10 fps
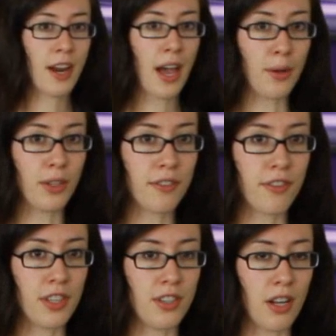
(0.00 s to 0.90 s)
our outlook
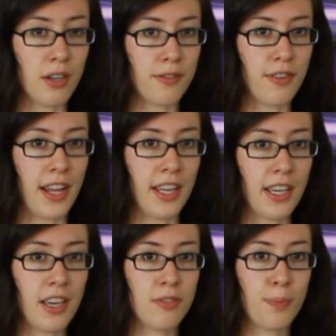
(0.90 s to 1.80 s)
for the
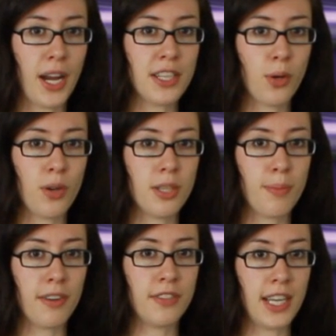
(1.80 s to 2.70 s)
dollar-franc. If price holds
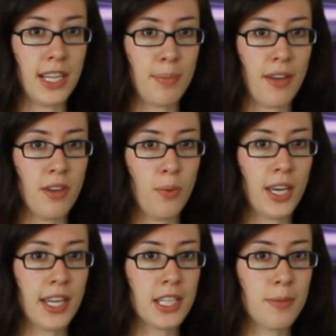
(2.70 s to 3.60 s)
above daily pivot, we
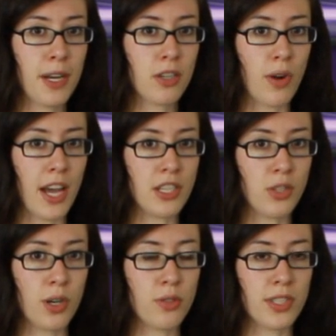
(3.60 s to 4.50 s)
can expect rise
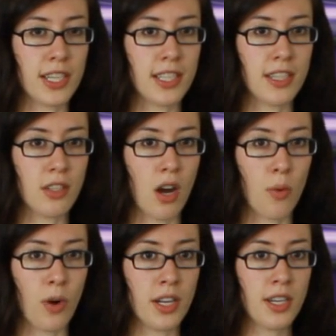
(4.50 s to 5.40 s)
towards resistance
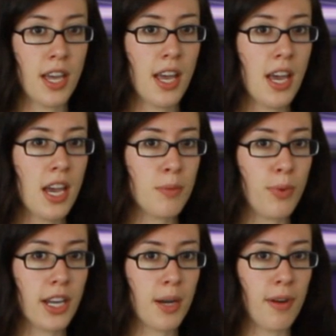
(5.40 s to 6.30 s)
R1, and
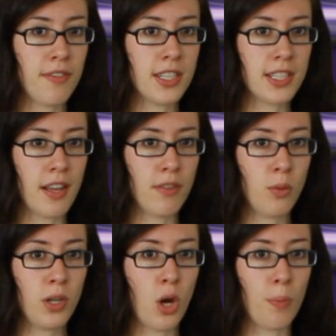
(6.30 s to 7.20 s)
break above this level
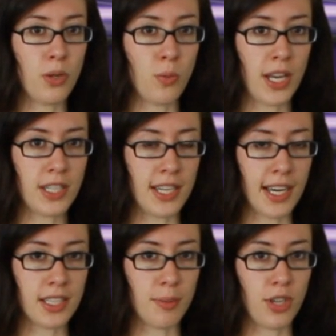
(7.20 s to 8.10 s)
will open way to
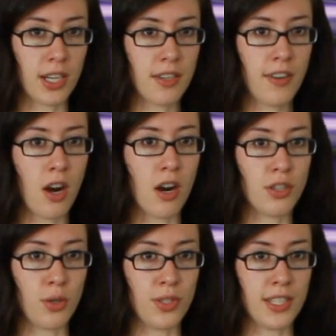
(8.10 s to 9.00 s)
next objective at
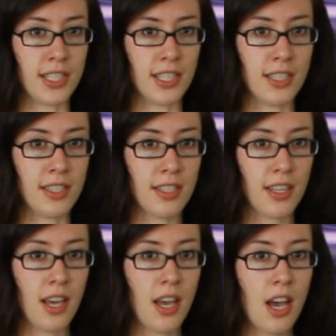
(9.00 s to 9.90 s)
R2 resistance.
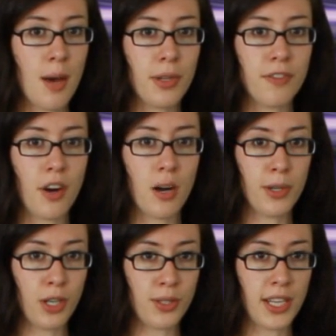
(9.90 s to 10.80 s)
But fall
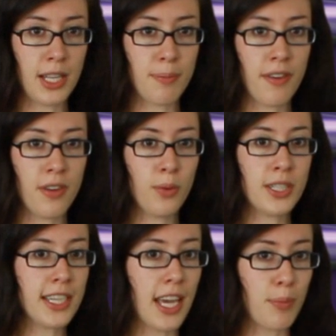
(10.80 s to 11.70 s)
below daily pivot
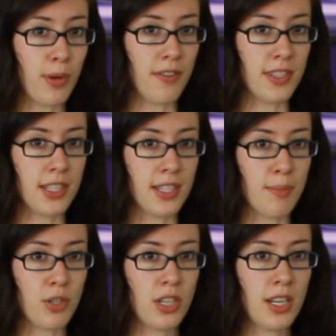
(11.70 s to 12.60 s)
will negate previous
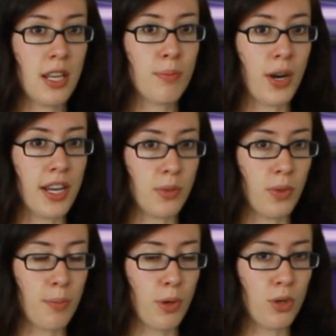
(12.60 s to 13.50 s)
assumption, and price
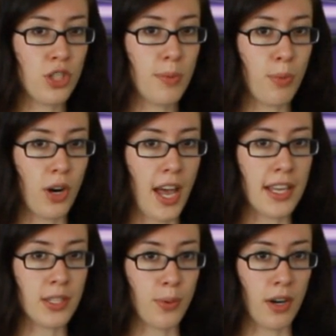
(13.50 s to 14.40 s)
will approach support
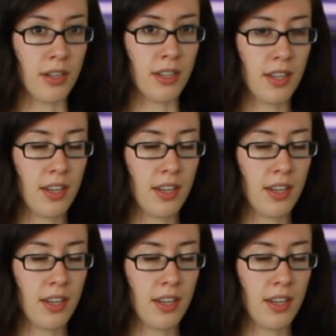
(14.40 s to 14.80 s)
S1.